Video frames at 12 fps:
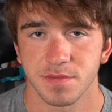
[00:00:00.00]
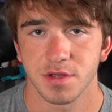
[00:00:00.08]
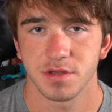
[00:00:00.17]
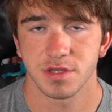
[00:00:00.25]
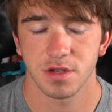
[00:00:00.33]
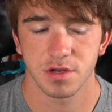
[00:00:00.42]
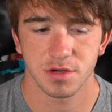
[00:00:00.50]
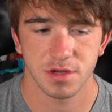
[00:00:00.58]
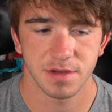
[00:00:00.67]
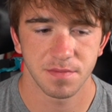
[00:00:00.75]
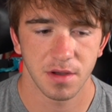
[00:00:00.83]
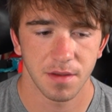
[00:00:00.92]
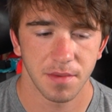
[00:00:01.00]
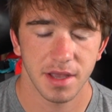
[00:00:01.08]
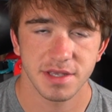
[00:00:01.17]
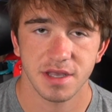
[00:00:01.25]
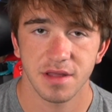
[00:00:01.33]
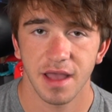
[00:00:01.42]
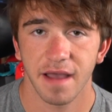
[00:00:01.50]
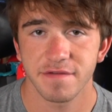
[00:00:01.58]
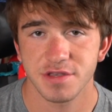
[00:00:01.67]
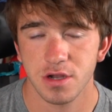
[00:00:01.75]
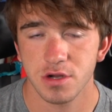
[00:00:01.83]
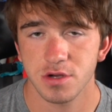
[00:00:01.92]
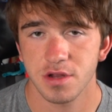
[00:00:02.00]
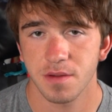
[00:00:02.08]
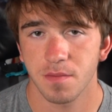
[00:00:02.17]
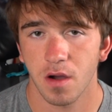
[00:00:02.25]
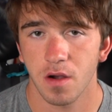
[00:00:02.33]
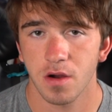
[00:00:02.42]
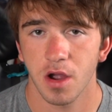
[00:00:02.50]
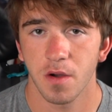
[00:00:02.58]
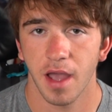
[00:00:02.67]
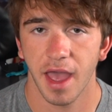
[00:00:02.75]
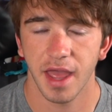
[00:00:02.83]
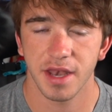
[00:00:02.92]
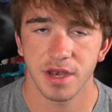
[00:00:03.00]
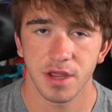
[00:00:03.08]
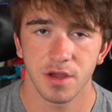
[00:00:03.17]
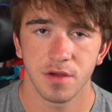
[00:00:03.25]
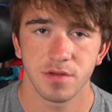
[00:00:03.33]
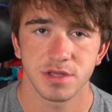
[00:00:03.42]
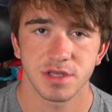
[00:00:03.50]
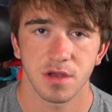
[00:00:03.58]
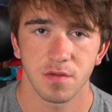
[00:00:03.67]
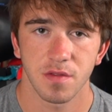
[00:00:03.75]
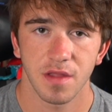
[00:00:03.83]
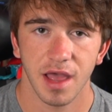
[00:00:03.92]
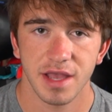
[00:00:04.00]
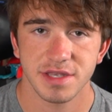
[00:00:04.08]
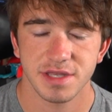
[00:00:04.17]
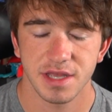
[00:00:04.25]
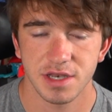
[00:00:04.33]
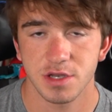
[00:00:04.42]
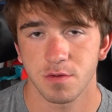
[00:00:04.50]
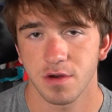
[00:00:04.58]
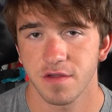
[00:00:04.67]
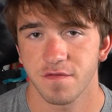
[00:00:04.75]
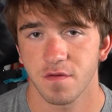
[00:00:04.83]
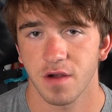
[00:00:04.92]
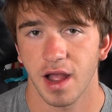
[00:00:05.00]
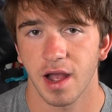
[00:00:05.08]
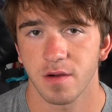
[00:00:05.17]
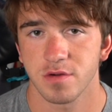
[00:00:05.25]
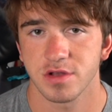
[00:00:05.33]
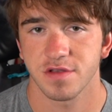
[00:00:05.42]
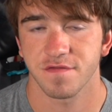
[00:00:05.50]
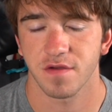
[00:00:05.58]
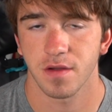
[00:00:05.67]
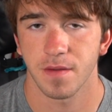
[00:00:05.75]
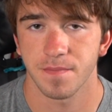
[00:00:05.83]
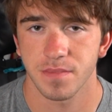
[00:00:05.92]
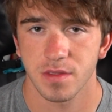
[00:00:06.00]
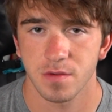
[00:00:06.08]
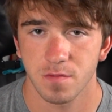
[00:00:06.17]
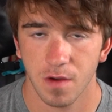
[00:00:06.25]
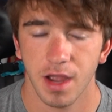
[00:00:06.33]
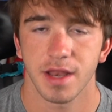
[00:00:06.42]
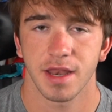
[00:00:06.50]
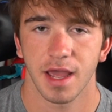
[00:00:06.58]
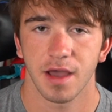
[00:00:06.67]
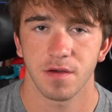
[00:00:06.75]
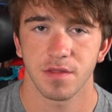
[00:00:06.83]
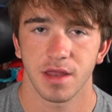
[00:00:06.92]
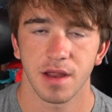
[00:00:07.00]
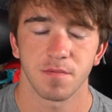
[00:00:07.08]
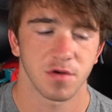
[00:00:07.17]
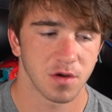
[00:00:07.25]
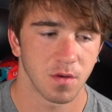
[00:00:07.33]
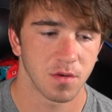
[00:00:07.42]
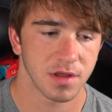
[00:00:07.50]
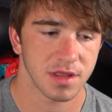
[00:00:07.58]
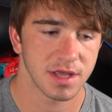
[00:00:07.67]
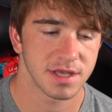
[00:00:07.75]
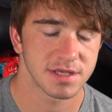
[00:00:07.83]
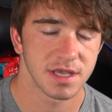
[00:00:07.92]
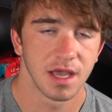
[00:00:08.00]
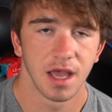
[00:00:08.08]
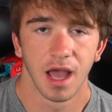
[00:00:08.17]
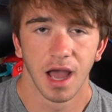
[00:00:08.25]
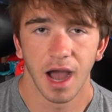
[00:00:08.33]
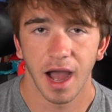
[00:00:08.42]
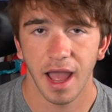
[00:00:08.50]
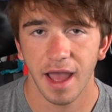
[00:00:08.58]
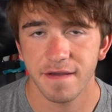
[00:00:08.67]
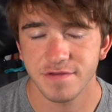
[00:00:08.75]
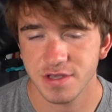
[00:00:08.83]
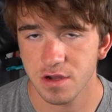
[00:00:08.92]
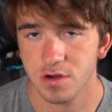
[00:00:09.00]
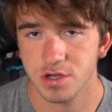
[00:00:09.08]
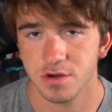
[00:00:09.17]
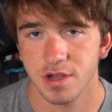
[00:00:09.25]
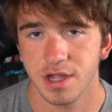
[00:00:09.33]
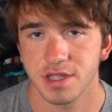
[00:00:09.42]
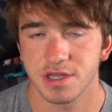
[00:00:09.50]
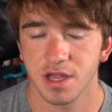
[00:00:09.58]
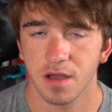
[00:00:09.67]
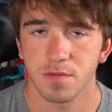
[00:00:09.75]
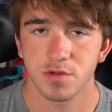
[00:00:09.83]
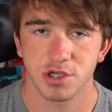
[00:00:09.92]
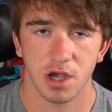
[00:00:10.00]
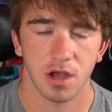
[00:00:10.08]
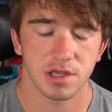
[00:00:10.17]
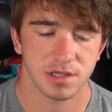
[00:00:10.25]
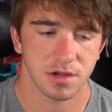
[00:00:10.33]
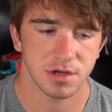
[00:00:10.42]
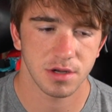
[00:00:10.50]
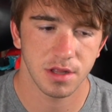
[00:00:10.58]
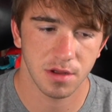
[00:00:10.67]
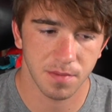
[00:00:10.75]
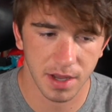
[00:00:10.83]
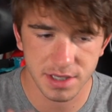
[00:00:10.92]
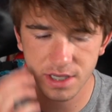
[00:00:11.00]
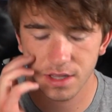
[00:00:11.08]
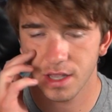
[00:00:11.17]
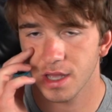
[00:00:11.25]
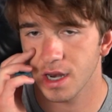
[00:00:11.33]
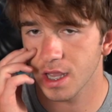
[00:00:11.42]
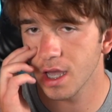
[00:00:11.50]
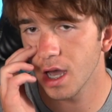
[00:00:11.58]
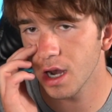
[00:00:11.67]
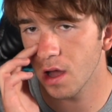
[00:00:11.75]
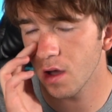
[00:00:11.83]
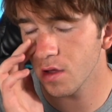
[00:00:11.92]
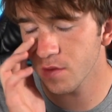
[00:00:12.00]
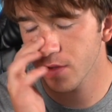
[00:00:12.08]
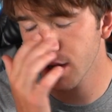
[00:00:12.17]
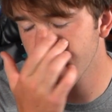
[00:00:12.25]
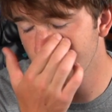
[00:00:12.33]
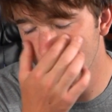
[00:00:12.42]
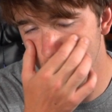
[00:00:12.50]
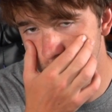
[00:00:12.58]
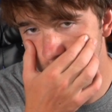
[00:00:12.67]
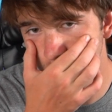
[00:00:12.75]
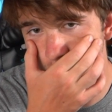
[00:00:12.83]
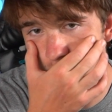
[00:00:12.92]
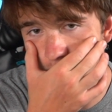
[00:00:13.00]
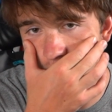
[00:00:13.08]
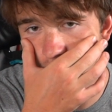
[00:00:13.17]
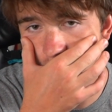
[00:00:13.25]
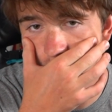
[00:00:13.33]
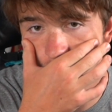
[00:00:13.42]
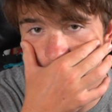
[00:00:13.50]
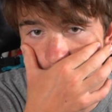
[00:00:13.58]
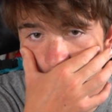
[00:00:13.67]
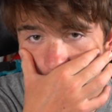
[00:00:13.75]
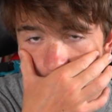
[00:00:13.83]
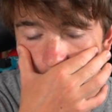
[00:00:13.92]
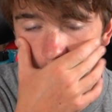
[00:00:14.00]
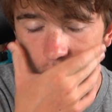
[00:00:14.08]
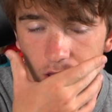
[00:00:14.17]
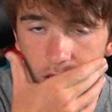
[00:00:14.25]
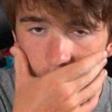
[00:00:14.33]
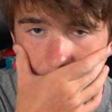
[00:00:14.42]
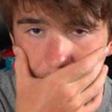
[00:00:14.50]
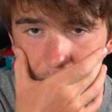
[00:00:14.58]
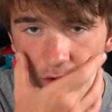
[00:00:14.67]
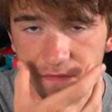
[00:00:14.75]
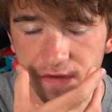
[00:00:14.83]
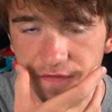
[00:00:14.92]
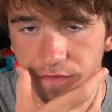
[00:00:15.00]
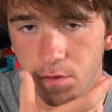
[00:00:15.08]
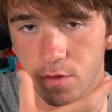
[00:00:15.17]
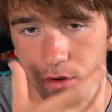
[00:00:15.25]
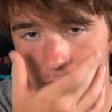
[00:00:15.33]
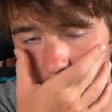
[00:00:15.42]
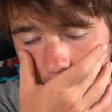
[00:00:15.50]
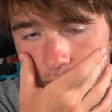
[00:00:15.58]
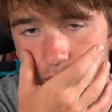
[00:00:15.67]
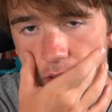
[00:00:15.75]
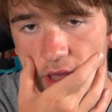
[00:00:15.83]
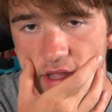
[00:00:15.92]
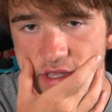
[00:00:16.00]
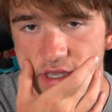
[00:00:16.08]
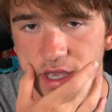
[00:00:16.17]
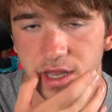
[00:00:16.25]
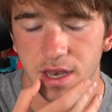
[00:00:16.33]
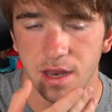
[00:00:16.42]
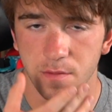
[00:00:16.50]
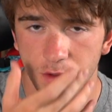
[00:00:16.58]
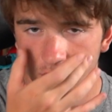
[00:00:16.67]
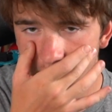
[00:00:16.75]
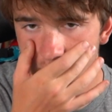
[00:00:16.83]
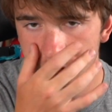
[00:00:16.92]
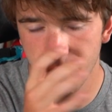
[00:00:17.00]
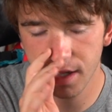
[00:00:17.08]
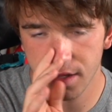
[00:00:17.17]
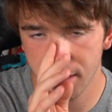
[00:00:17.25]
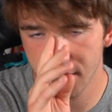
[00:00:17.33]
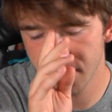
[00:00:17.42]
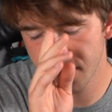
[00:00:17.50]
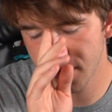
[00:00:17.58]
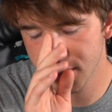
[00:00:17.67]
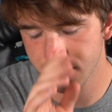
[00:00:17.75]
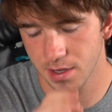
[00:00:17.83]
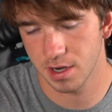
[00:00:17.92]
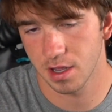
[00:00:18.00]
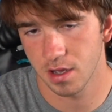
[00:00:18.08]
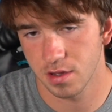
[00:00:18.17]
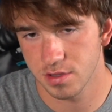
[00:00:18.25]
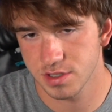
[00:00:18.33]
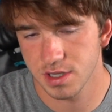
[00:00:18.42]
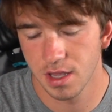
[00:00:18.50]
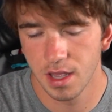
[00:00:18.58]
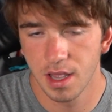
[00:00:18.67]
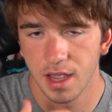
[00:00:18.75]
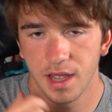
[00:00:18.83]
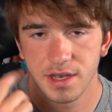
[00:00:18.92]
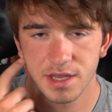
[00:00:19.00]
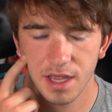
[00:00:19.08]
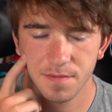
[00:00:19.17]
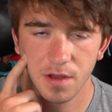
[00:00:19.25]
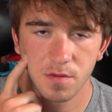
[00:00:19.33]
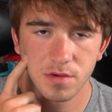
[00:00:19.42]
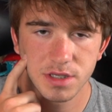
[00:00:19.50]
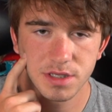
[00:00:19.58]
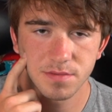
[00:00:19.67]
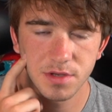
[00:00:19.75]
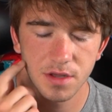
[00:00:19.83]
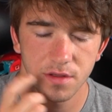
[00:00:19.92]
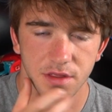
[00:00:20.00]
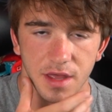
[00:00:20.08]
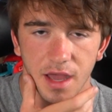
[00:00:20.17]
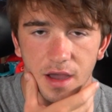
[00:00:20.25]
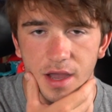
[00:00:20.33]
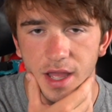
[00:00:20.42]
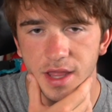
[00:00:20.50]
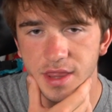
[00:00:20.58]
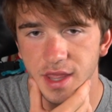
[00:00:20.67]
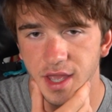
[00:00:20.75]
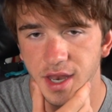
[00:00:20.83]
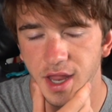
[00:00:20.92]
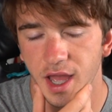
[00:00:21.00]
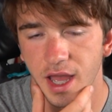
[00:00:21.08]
tooth surgery. But basically, I have surgery tomorrow at noon, so less than 24 hours from right now that I'm recording this. I have surgery. It's double jaw surgery. They're basically going to cut all the way across here on my jaw, move it forward, put plates in, and when they do that, they're going to fix my nose and take my wisdom tooth out, and then